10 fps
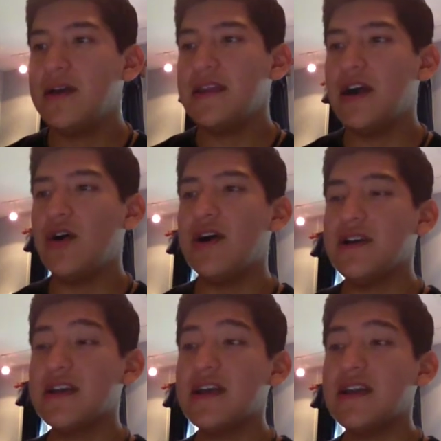Now,
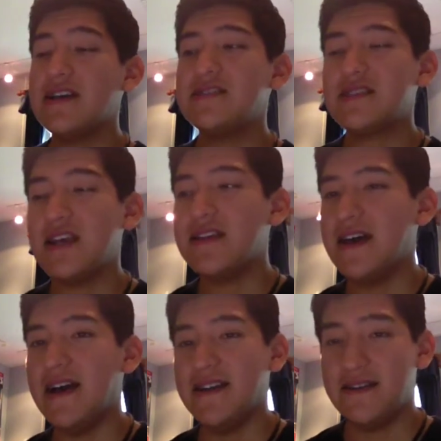I say
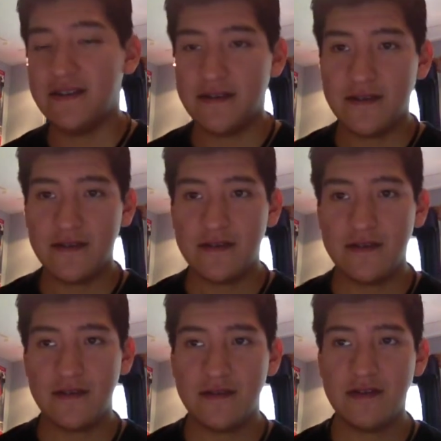that.
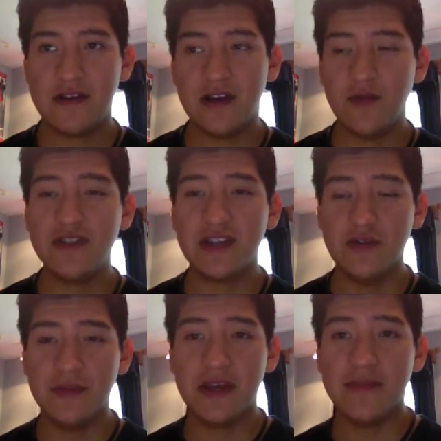I wish they
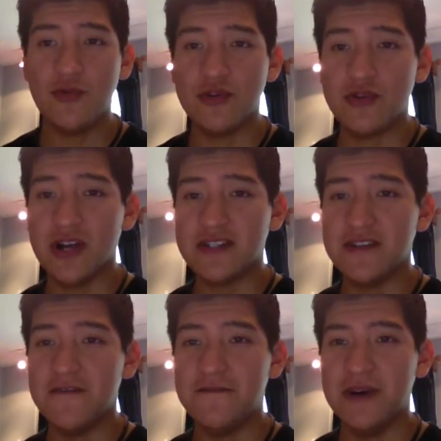would make it more
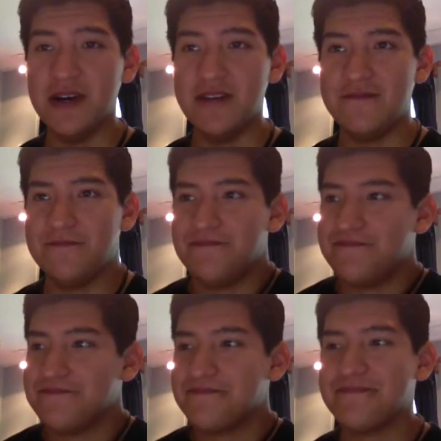aggressive, but
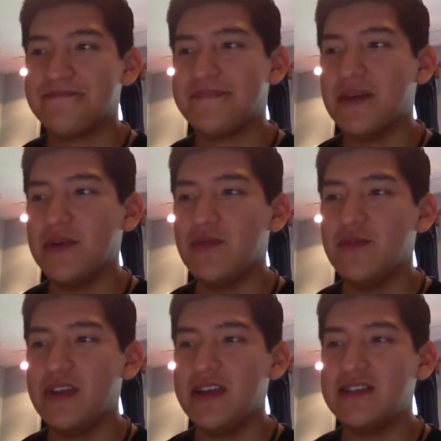I mean,
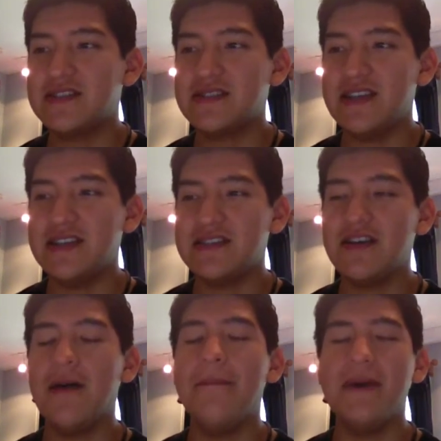it's
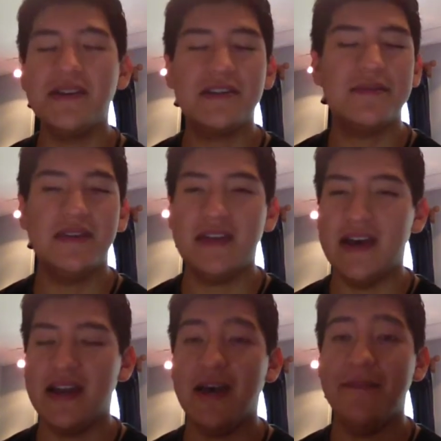not meant to be
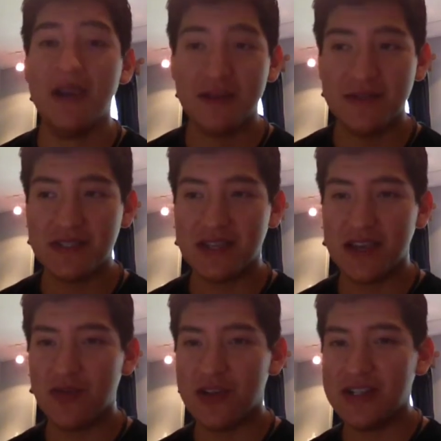that. I made a
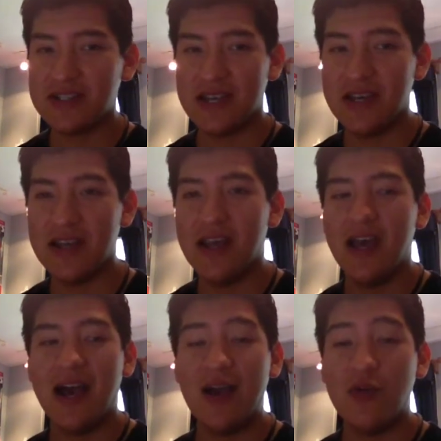mistake when I said
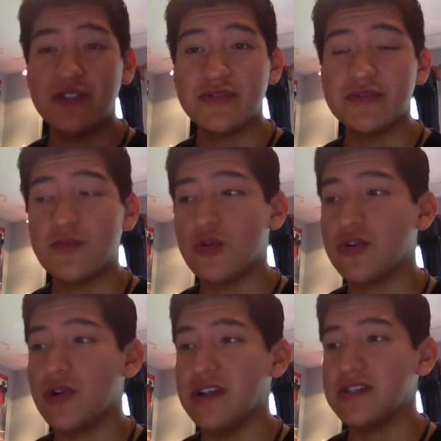I wish it was more
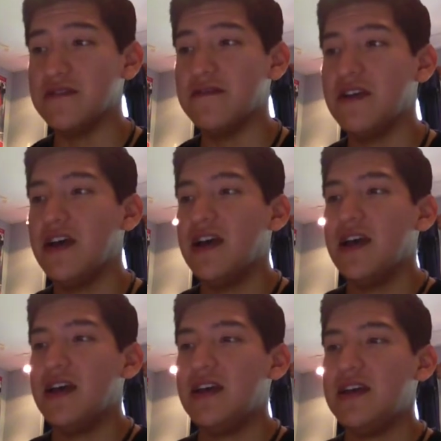aggressive.
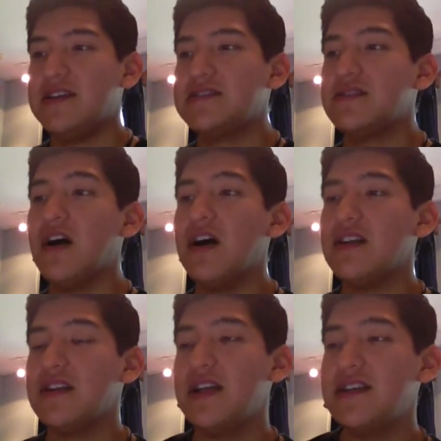It's
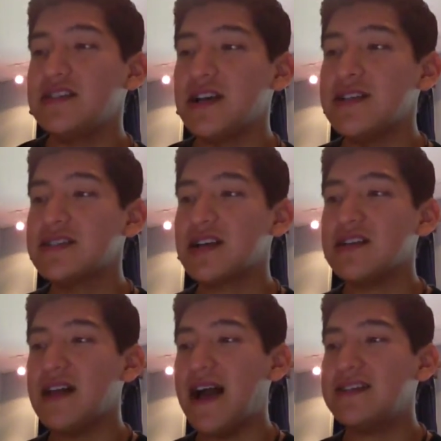not. It has a nice
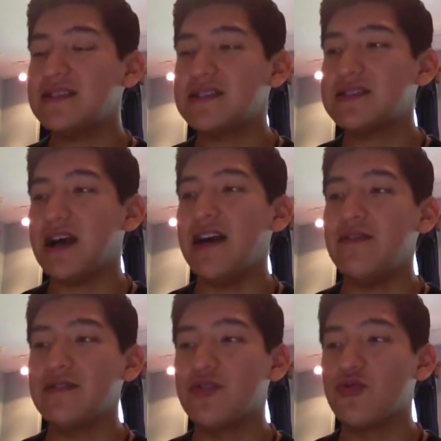classic
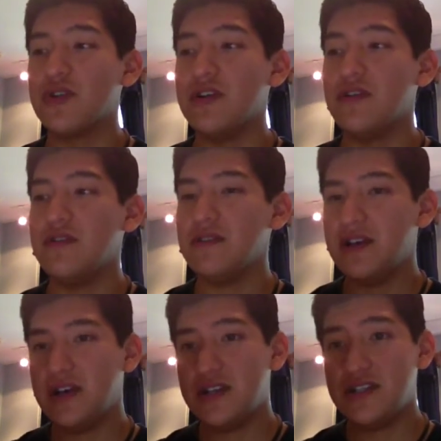styled grille,
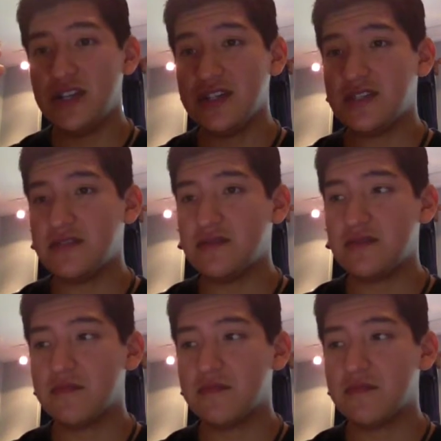just